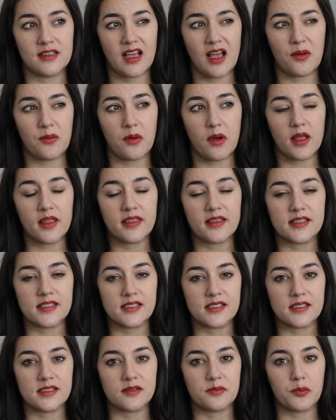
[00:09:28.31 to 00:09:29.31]
I want
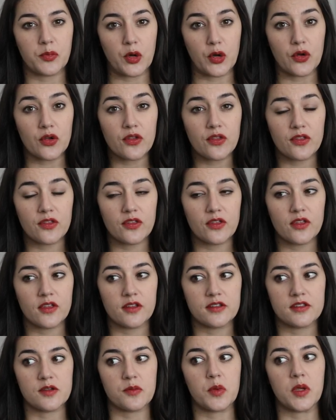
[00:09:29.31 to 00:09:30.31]
this birth
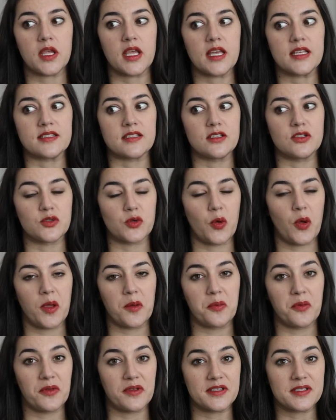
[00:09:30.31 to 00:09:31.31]
to be as
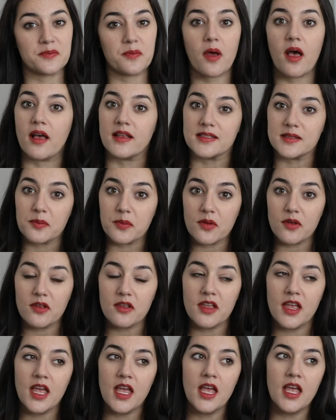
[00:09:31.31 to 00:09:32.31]
enjoyable as possible.